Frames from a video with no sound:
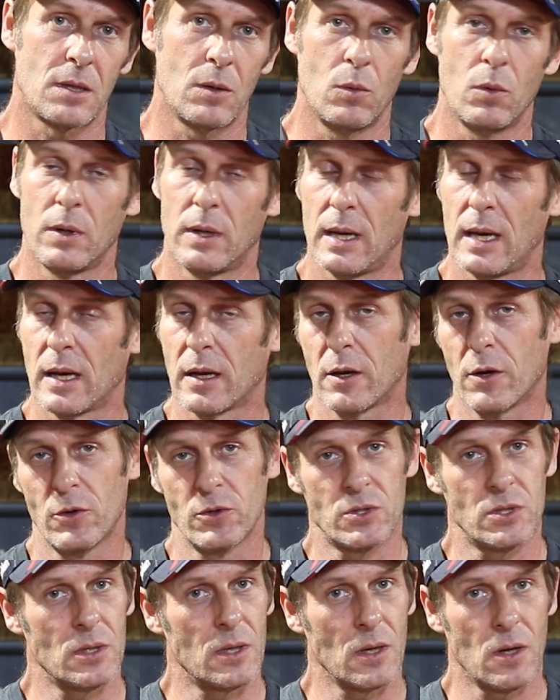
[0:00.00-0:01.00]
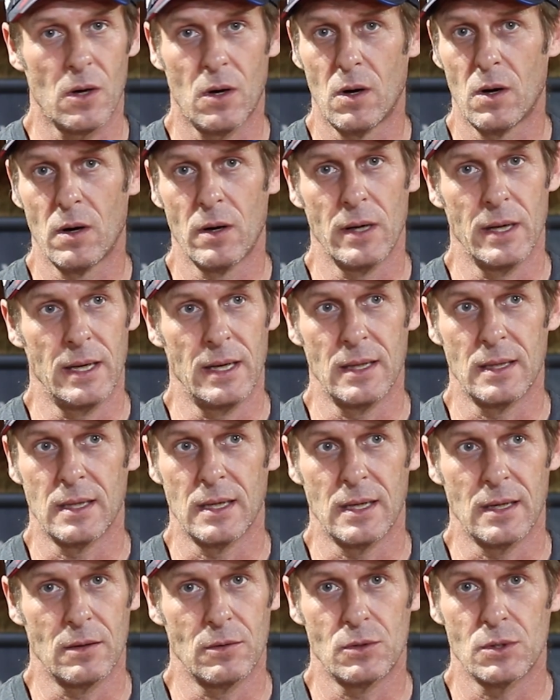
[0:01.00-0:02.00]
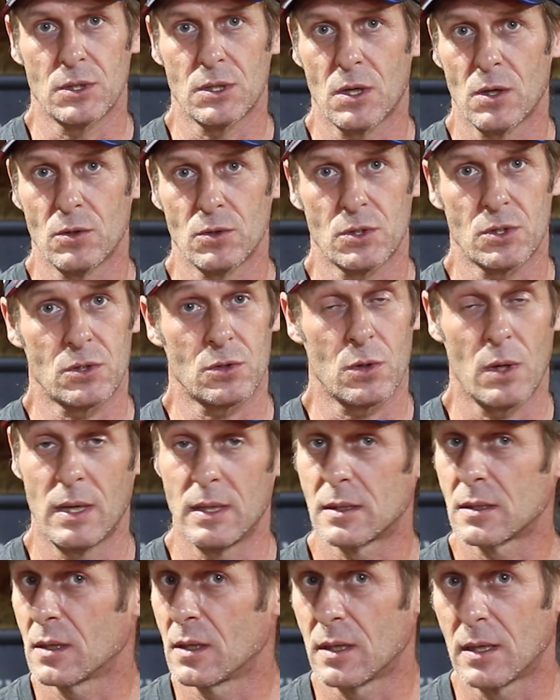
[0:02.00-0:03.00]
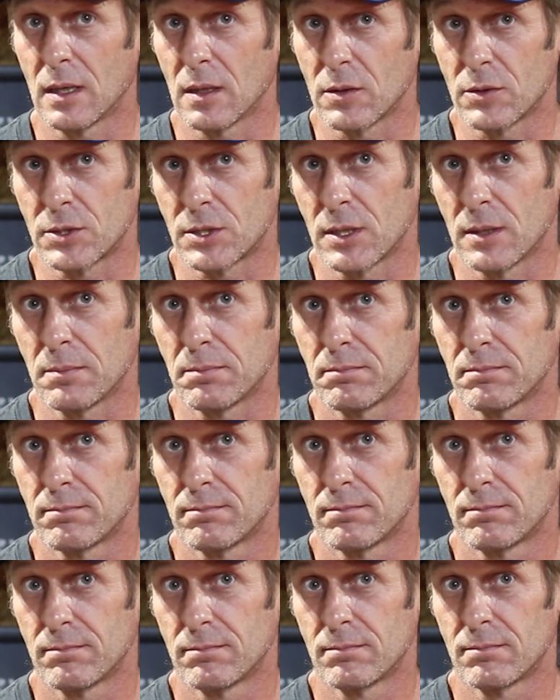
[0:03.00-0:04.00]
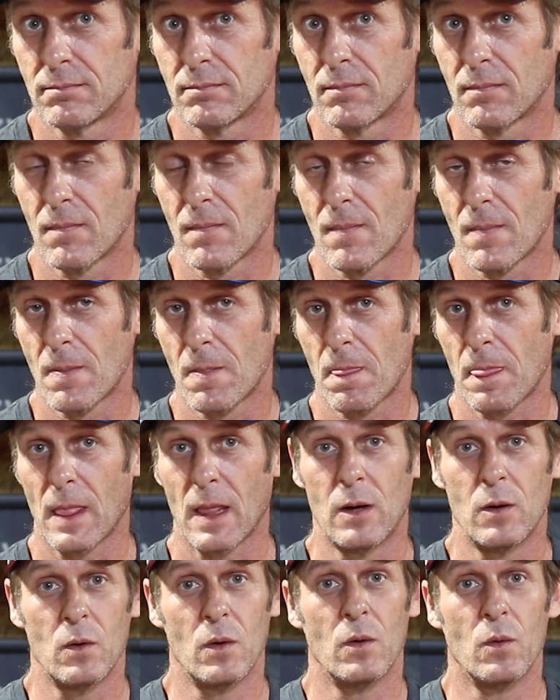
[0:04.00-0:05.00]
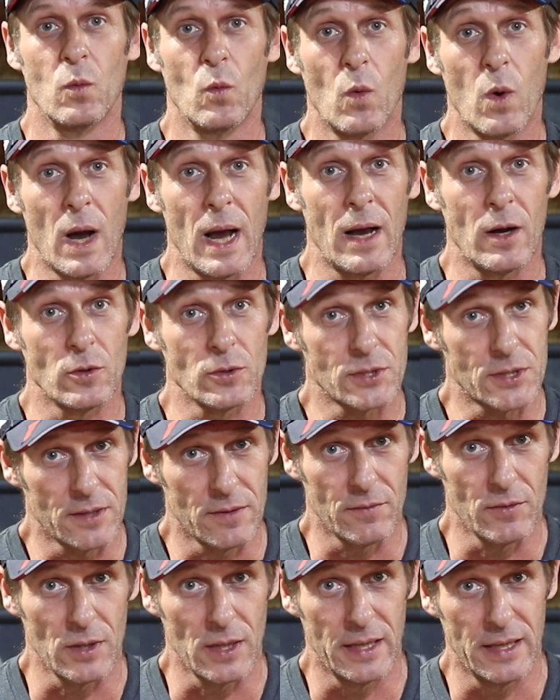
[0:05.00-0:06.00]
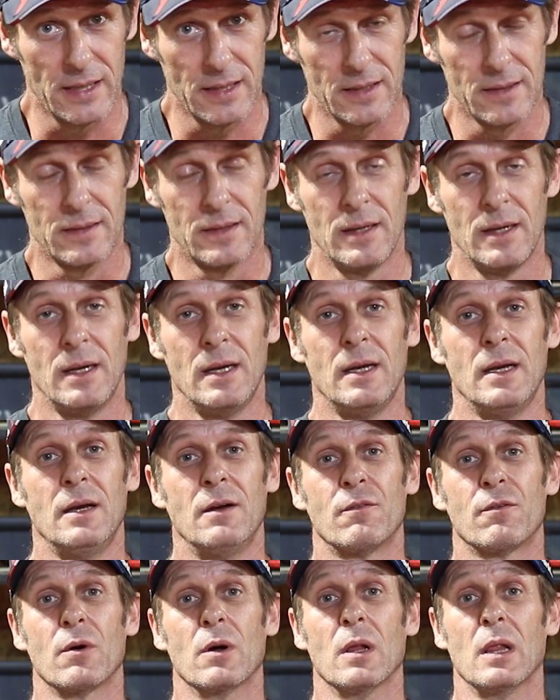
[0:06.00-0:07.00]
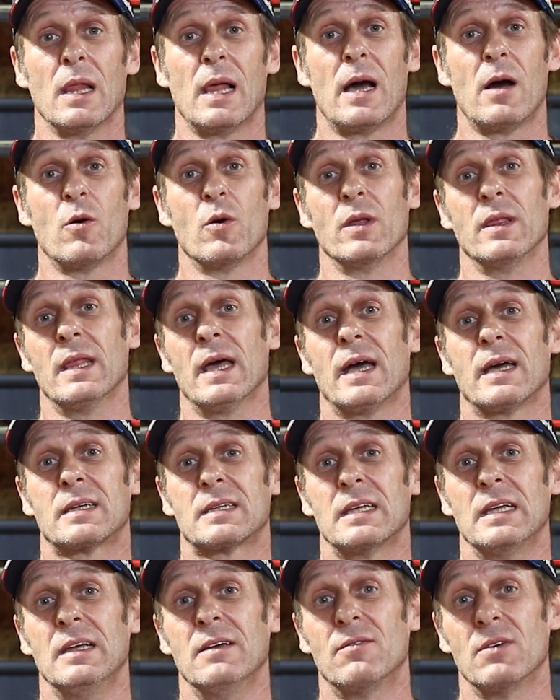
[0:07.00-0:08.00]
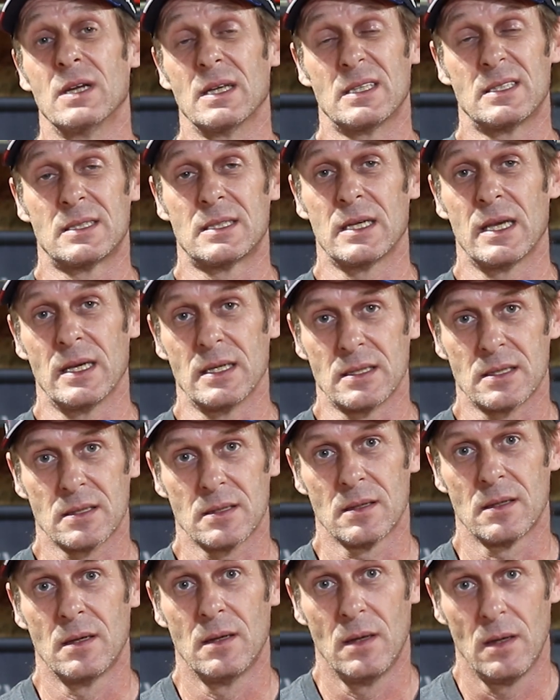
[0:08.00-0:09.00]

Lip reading: That would not go to the car or anything, it would just go straight to the dealership. And wow, Chevrolet, for allowing that to even exist.